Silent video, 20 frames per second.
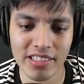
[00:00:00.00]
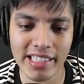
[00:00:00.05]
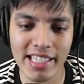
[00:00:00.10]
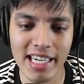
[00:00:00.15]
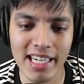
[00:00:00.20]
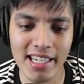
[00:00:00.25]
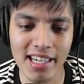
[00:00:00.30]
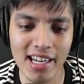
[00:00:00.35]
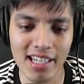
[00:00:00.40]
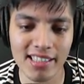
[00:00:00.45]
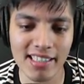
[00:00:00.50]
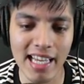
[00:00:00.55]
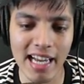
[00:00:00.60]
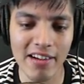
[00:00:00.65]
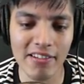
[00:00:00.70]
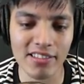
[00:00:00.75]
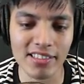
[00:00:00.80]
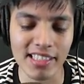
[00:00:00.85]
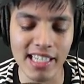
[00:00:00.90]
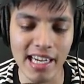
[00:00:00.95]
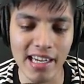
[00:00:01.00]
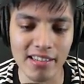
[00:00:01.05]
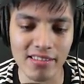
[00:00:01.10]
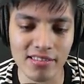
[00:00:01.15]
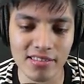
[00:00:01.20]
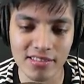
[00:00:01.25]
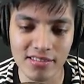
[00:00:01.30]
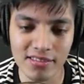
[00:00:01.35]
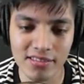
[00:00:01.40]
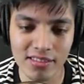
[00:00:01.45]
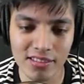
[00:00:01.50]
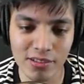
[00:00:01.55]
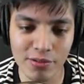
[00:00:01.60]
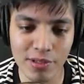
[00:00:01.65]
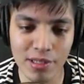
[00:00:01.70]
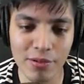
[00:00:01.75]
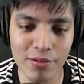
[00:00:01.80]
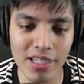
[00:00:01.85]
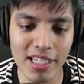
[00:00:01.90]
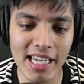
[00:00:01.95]
Okay, knock that one down.
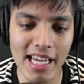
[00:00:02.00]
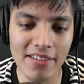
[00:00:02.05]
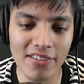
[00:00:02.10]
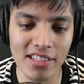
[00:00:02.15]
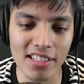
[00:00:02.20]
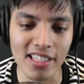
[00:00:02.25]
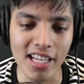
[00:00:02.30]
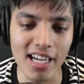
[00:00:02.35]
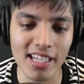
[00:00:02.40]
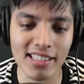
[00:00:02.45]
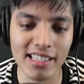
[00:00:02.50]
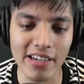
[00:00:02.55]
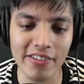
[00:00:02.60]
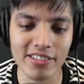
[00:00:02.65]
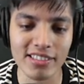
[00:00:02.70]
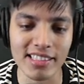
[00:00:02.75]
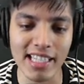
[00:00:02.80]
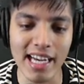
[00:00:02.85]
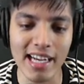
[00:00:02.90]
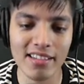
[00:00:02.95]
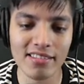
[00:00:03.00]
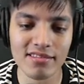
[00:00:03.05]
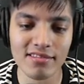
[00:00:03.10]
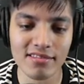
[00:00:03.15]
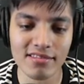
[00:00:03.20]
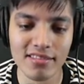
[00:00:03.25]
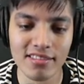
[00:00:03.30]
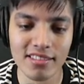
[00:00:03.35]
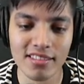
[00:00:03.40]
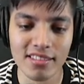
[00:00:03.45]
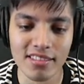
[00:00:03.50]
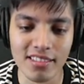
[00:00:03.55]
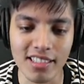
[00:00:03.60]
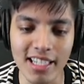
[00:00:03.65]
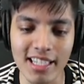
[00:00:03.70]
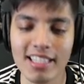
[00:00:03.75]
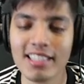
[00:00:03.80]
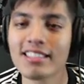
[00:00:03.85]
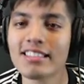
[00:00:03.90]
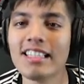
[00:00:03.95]
Do we really have to knock that one down?
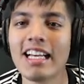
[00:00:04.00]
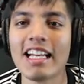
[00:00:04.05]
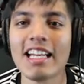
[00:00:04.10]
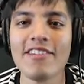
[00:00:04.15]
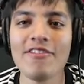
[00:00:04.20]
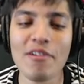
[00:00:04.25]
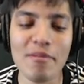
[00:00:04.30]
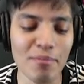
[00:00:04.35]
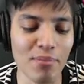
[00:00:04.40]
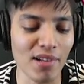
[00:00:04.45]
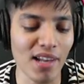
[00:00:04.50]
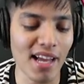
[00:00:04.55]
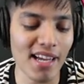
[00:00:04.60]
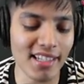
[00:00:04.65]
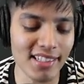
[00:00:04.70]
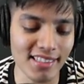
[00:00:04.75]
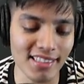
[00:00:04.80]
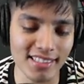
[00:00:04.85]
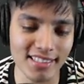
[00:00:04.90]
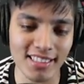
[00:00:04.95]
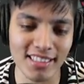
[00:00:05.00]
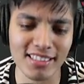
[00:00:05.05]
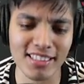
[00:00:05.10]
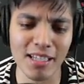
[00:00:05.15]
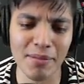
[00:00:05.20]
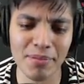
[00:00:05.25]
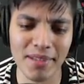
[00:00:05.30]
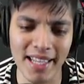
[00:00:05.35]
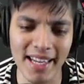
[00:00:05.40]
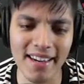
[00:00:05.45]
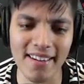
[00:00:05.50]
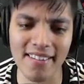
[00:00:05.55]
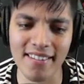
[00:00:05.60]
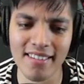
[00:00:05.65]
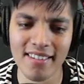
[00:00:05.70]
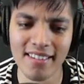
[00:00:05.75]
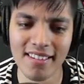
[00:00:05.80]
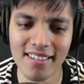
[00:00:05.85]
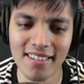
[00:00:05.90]
Like, it's not even blocking us. It's up there.